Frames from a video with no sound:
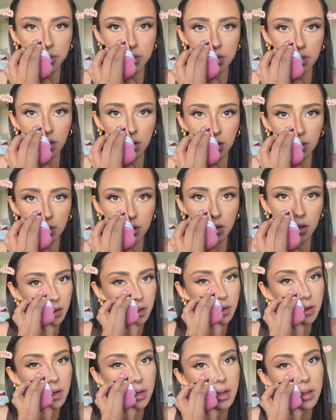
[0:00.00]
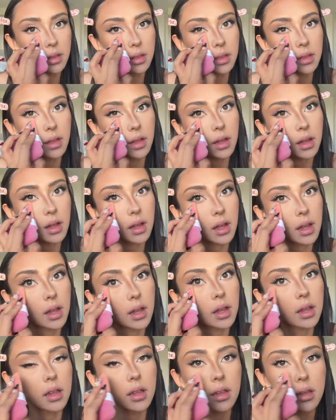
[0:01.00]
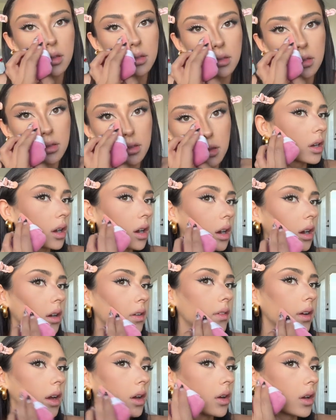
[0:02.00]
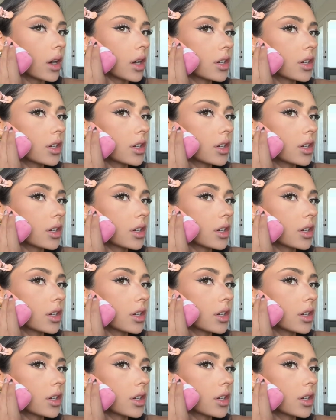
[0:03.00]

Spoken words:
So underneath the eyes, carve out our